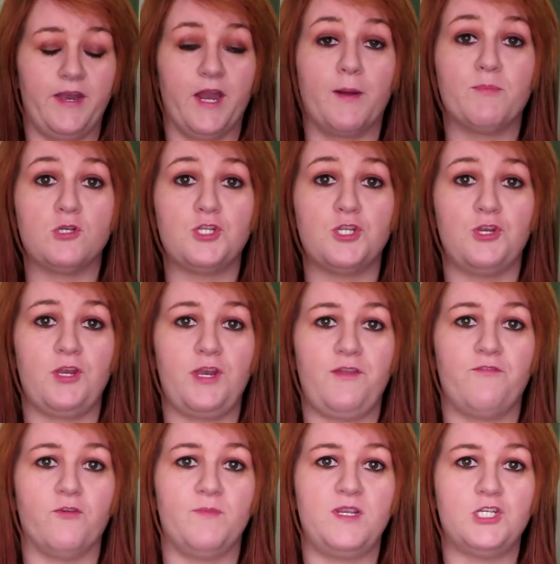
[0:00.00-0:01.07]
an
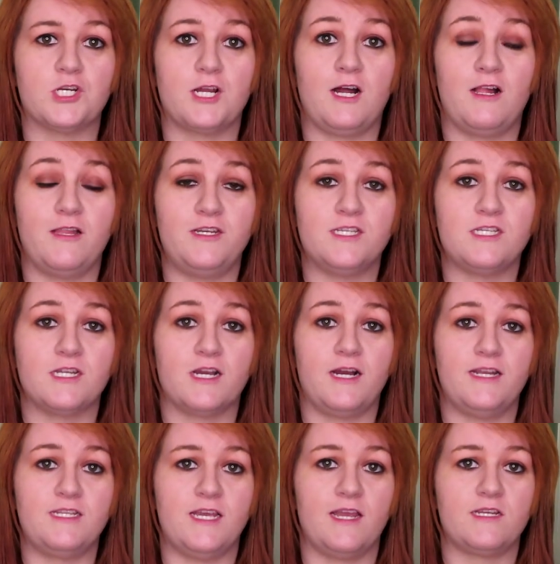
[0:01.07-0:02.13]
opportunity for Misha Collins to
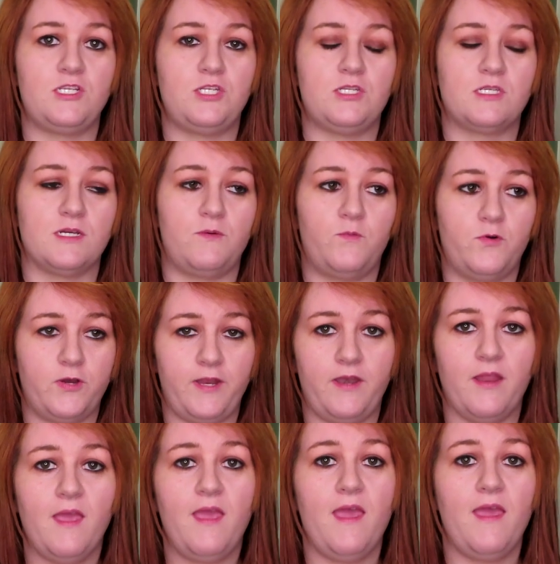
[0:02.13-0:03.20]
contact
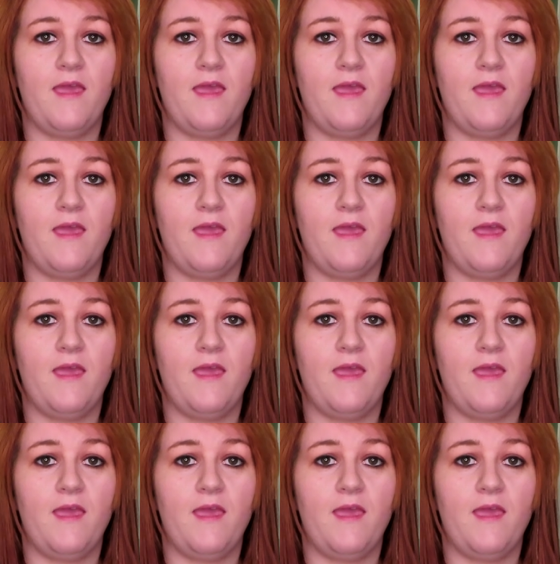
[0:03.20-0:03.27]
someone